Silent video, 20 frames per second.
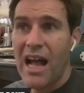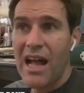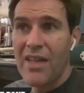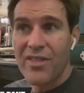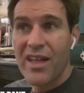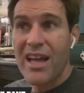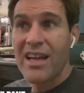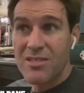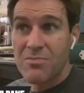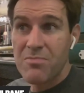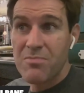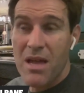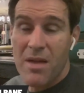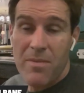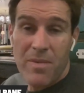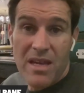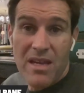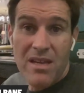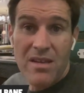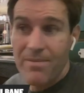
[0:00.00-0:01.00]
And that's
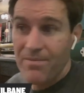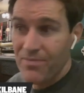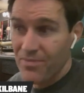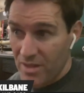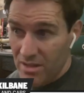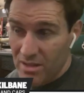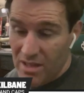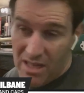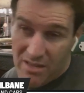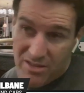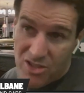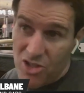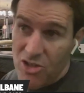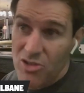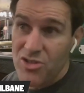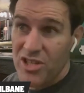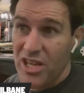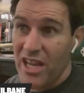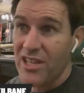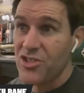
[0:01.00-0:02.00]
maybe, as
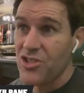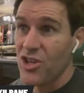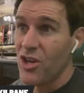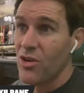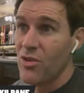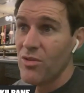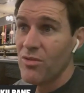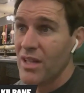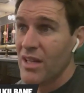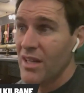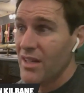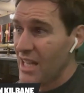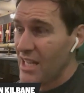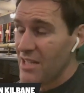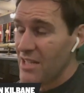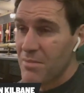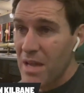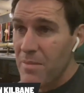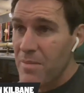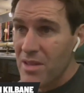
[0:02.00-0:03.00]
you say, Joel,
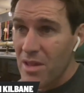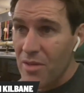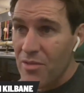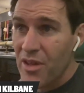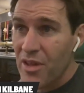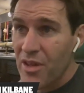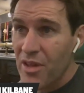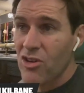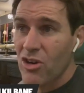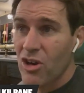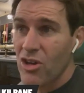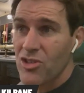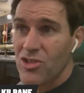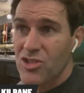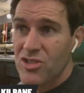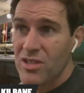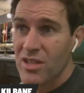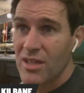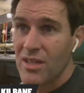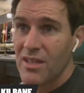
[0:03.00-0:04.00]
that may be the thing
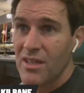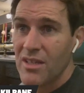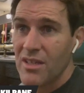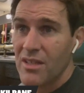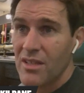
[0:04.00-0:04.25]
across